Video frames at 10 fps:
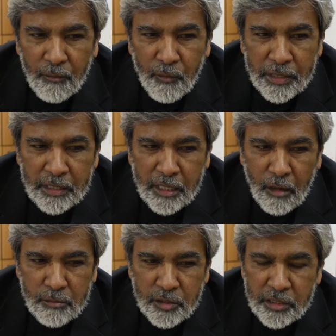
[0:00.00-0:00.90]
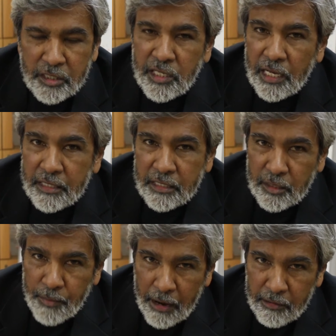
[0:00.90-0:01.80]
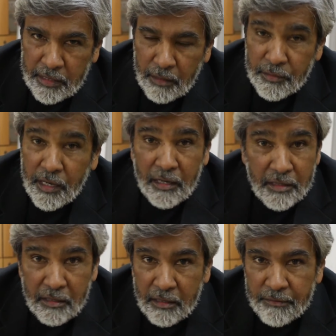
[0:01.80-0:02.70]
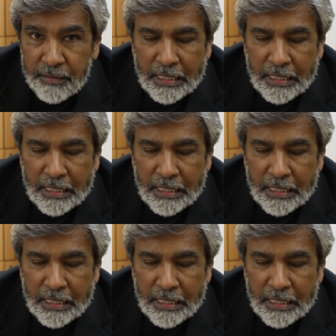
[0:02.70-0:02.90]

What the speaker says: when it comes to deciding to marry them. There are other